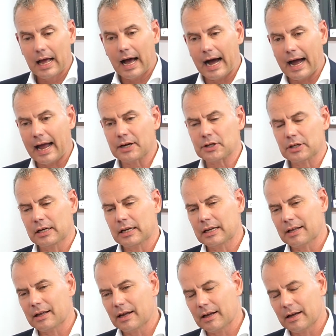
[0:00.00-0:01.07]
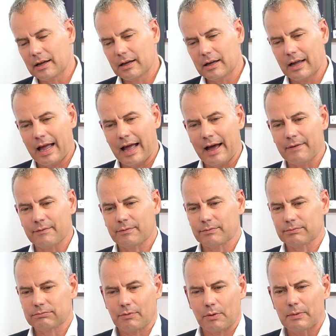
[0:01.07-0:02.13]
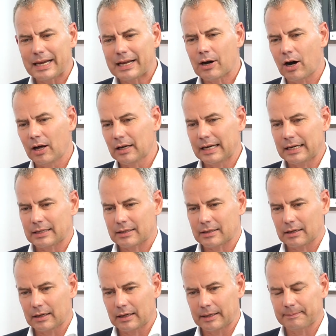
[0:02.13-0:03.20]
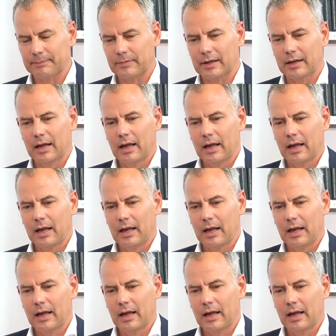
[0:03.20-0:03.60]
I actually uh, have three colleagues um,